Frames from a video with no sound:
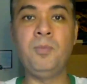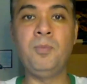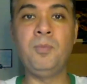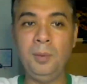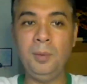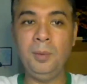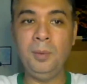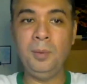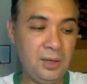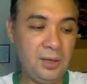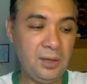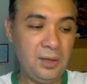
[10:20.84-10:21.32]
if
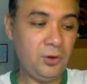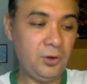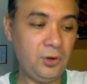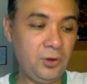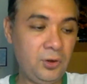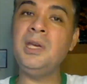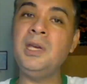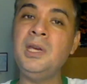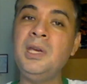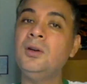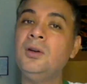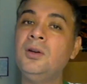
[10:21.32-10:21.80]
your whole
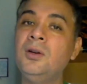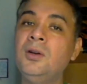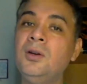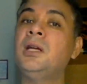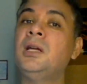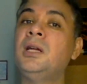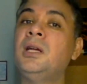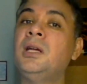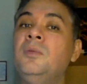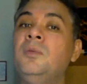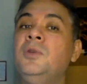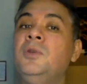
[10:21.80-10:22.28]
body, if your
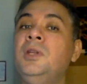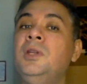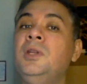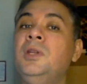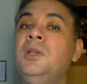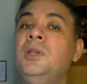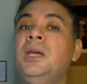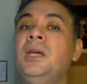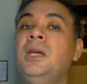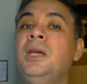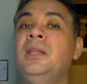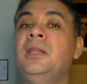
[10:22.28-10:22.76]
demeanor does
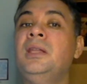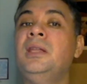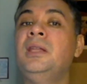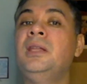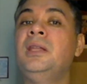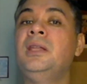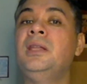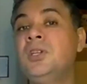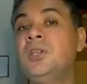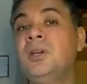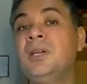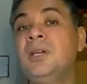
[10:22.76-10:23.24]
not
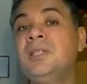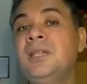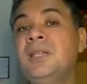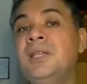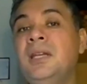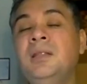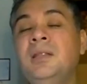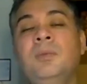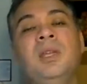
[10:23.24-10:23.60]
communicate that energy or